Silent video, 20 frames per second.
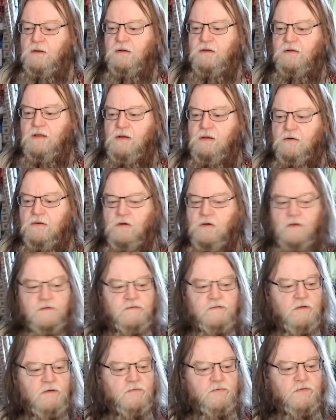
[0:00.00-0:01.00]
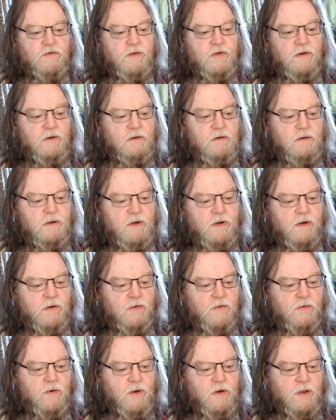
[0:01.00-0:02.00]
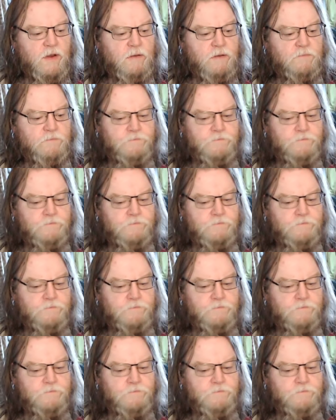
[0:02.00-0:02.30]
town called Silverton here in Oregon